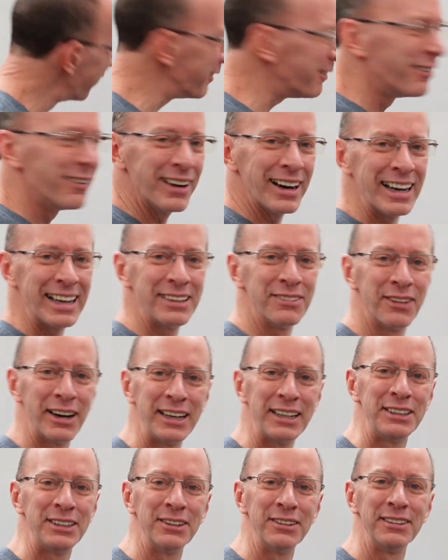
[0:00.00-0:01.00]
All right,
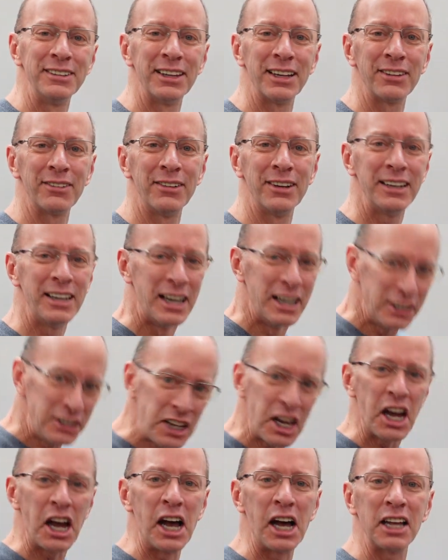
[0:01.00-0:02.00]
ready to do another one?
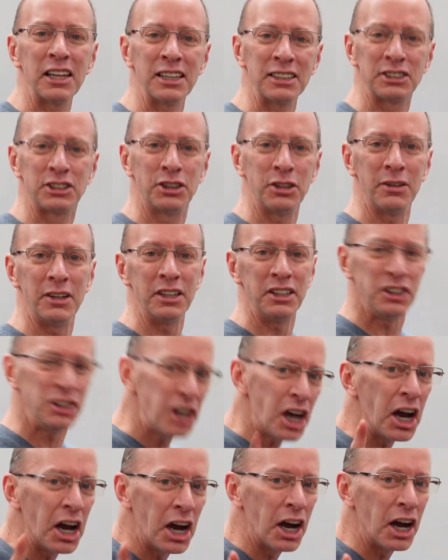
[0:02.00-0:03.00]
Yeah, let's do it.
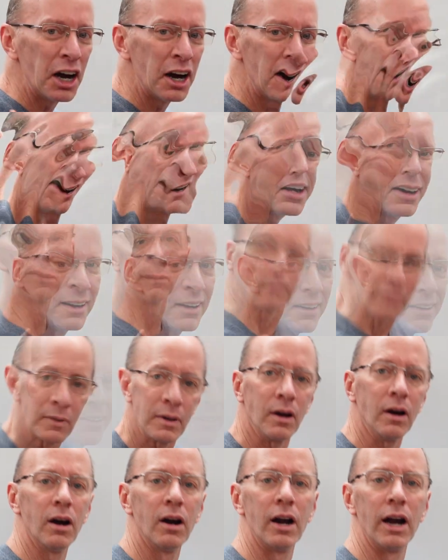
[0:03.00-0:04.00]
Yeah.
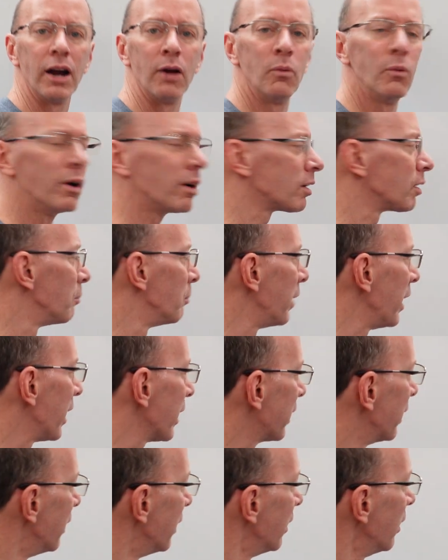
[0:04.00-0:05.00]
All right, welcome
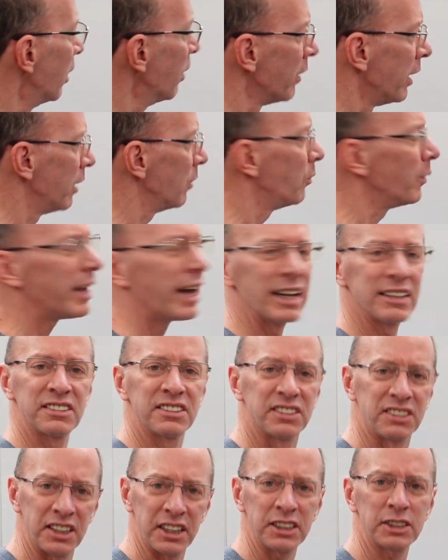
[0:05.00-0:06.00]
back. All right, we got
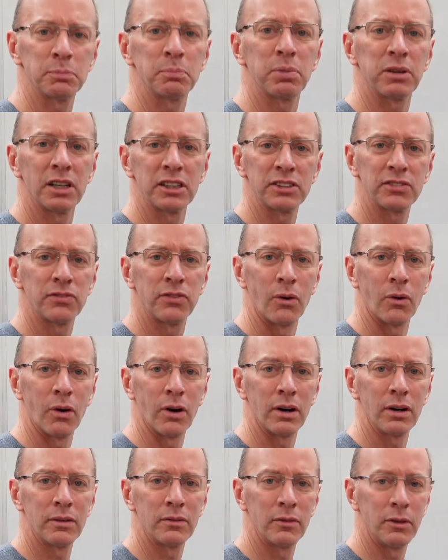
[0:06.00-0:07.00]
6 plus
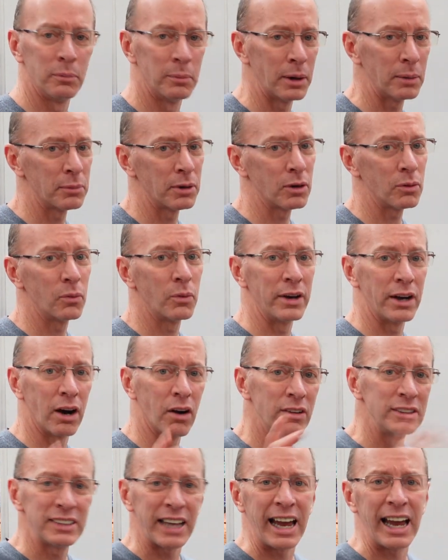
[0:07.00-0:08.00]
4. Remember, we
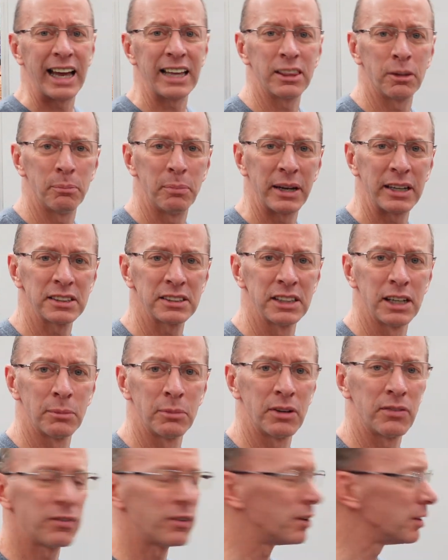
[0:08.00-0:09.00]
always add the biggest
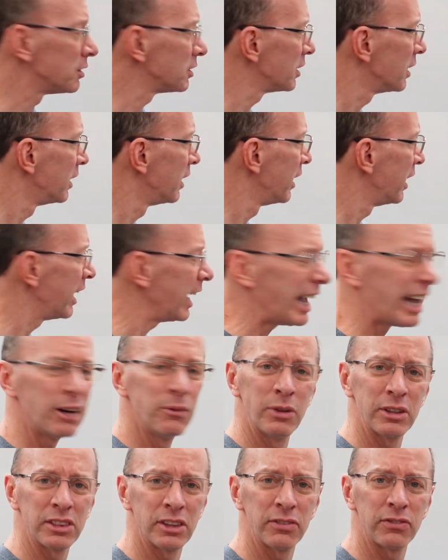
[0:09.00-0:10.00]
number first. And
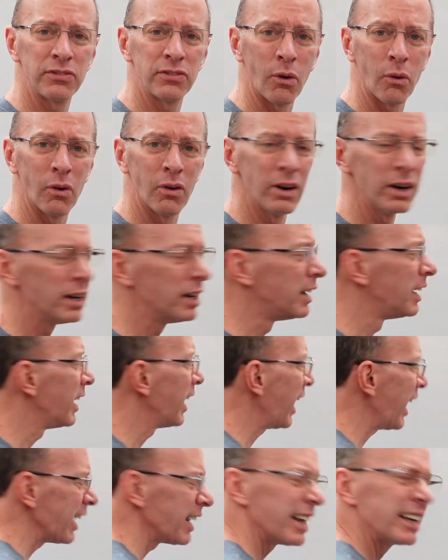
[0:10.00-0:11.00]
with the 4,
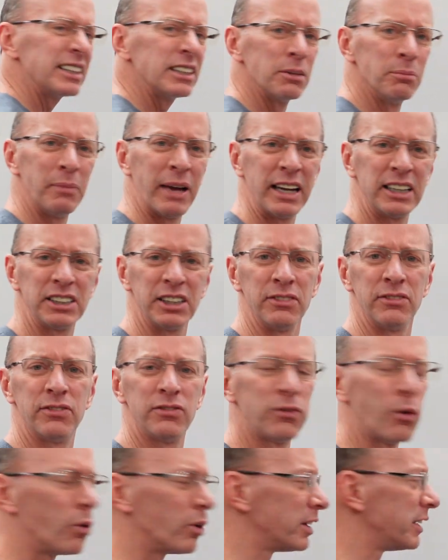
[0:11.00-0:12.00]
I like to imagine
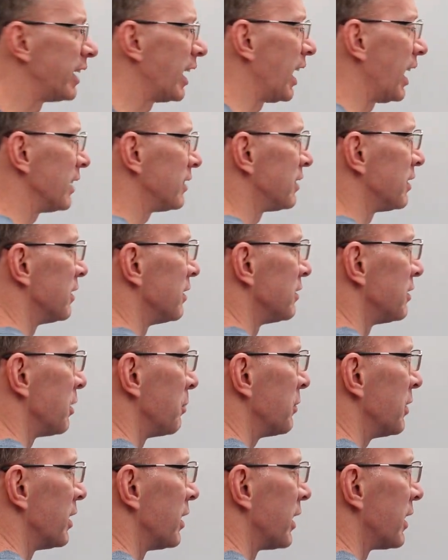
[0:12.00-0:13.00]
four dots,
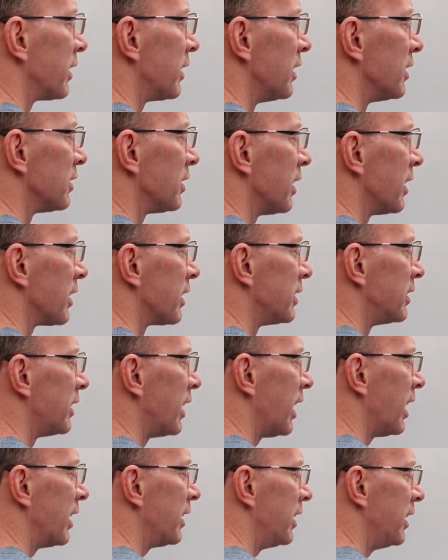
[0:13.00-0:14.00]
something like this, like a
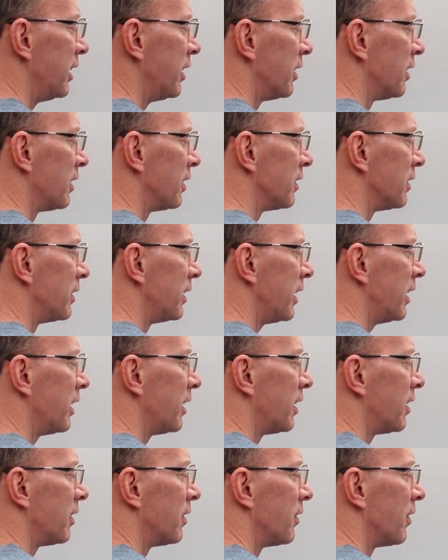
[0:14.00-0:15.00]
dot here,
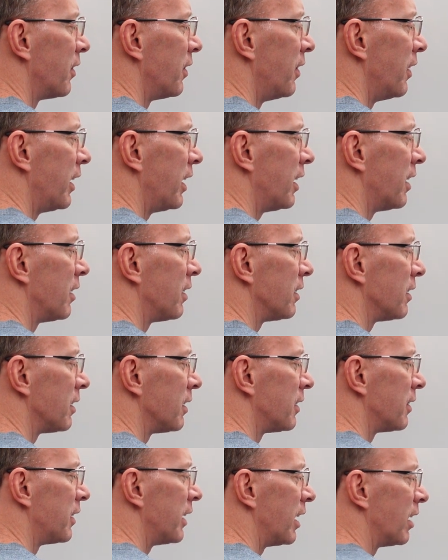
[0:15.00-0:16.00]
there, there,
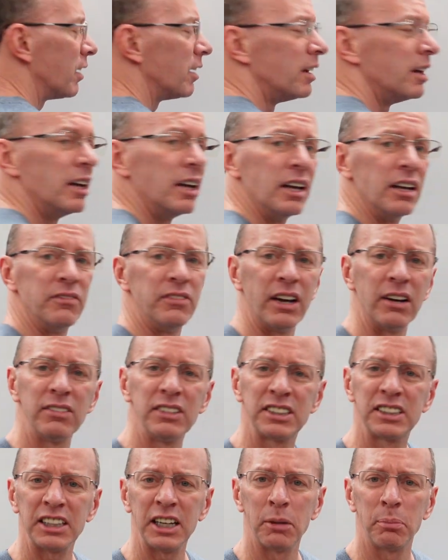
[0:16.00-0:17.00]
there. If you ever
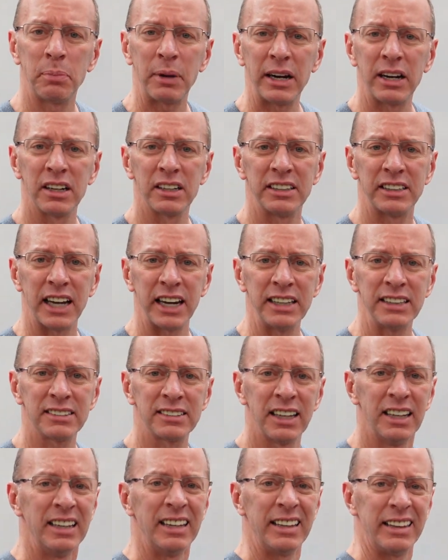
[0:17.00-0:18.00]
see a pair of
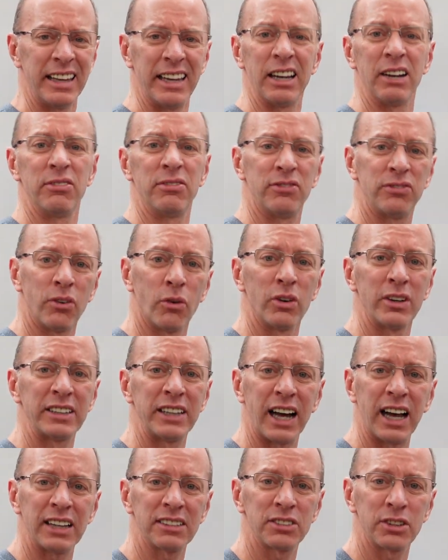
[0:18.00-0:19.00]
dice, they have four
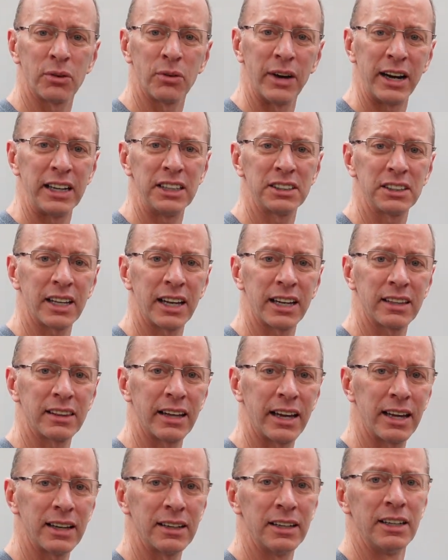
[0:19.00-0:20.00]
dots arranged like
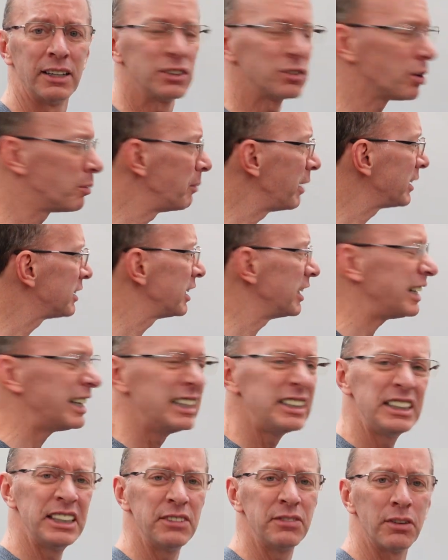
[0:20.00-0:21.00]
that, so it makes it
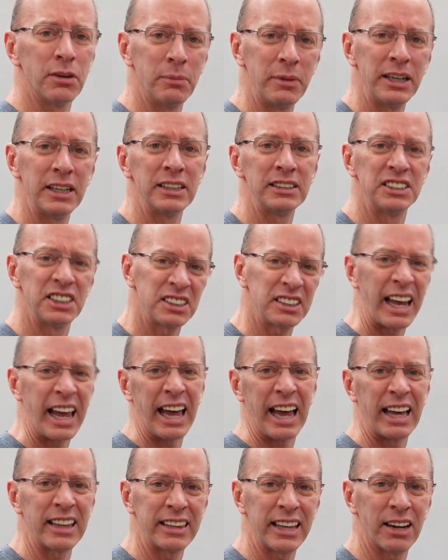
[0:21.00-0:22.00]
easy for me to just
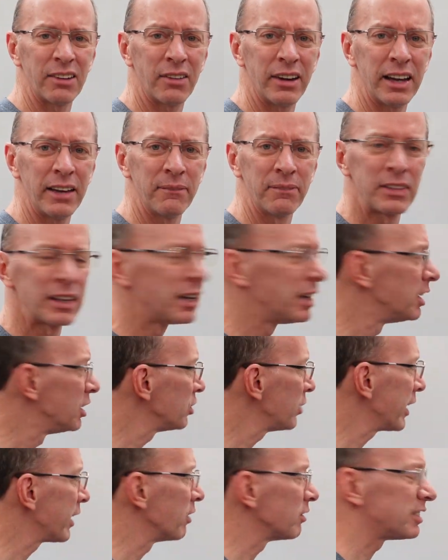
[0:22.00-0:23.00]
add that way.
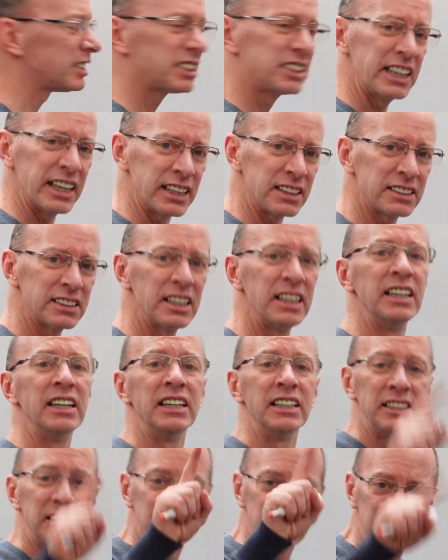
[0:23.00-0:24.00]
So I go 6,
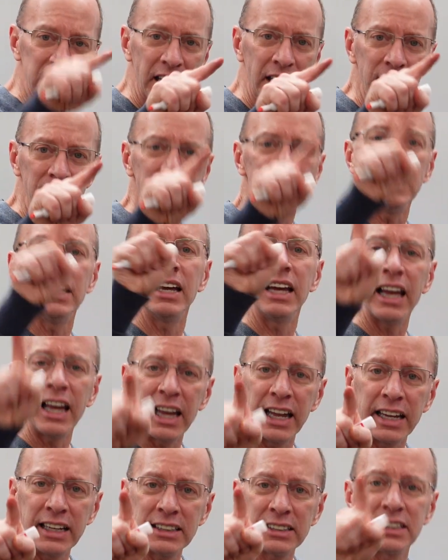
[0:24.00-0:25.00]

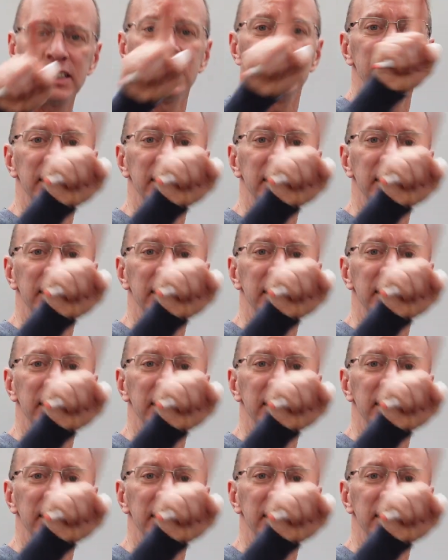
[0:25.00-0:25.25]
10.